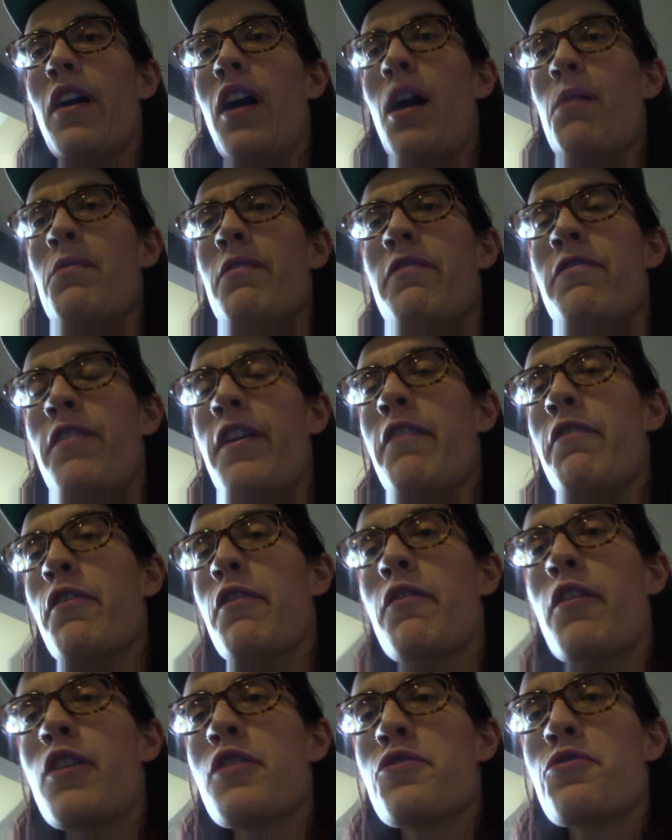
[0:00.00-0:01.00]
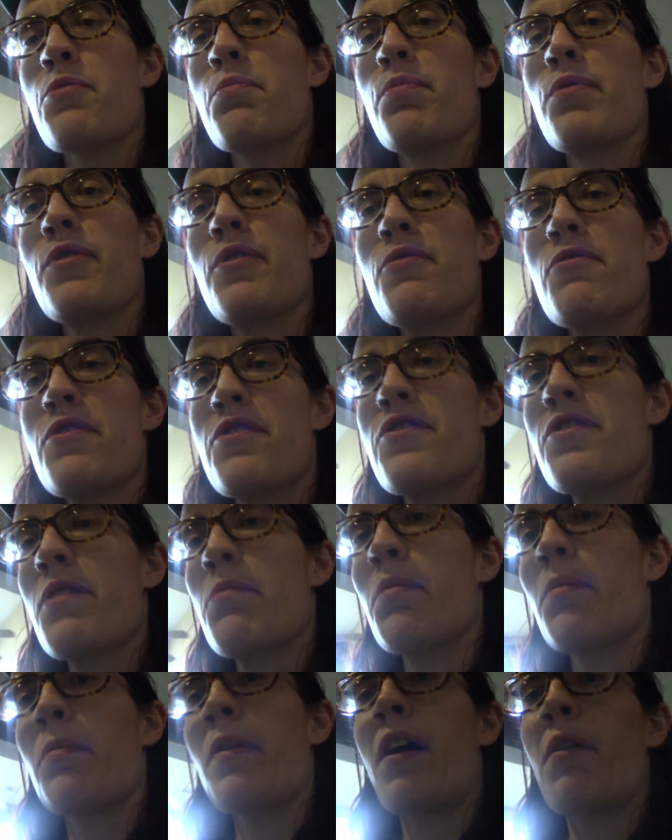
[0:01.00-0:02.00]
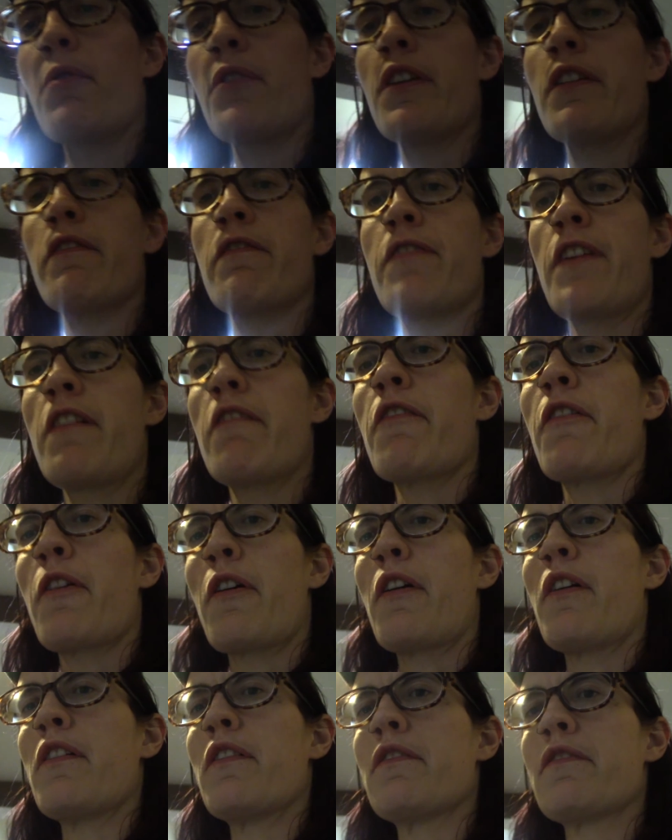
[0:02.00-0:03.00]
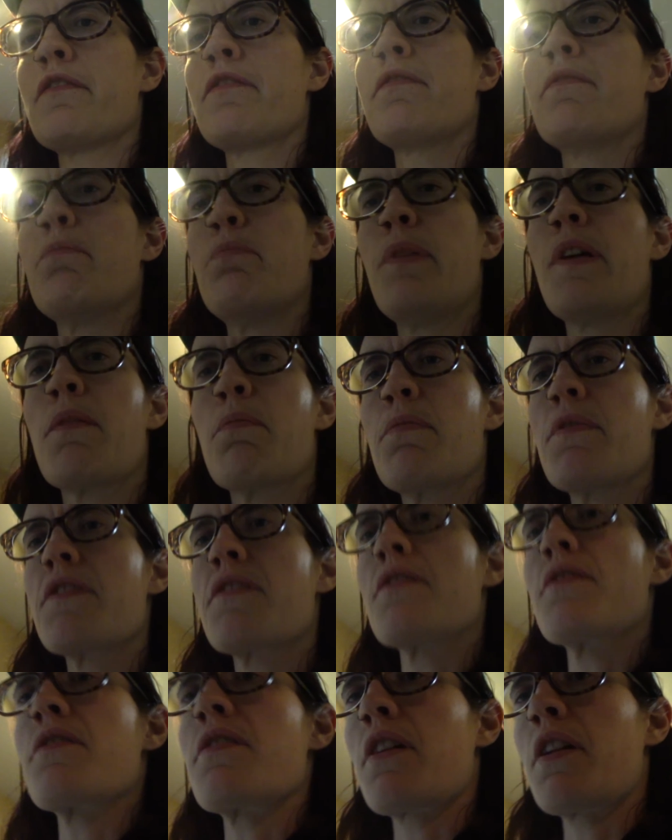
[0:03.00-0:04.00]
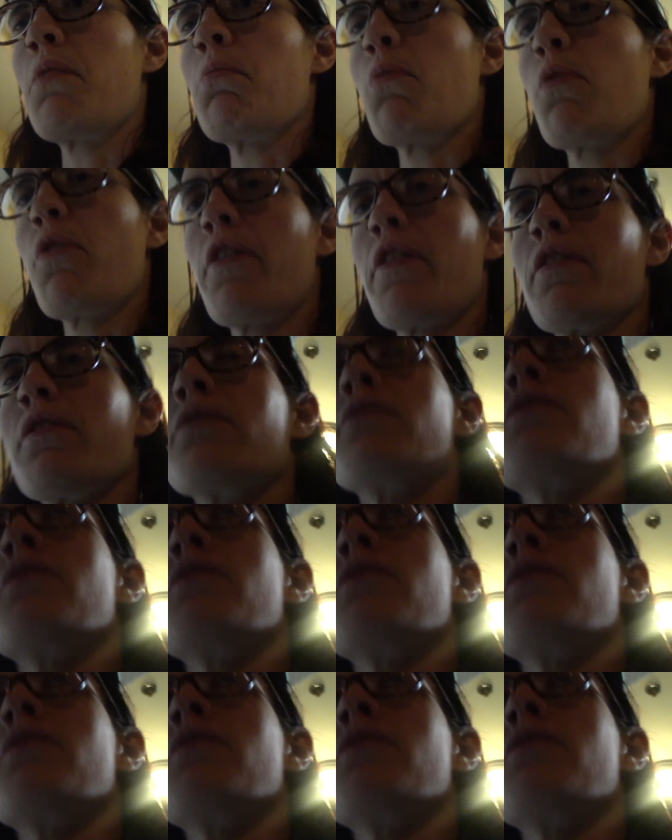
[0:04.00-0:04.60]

I'm in favor of entrepreneurship. I'm not really in favor of big business anymore.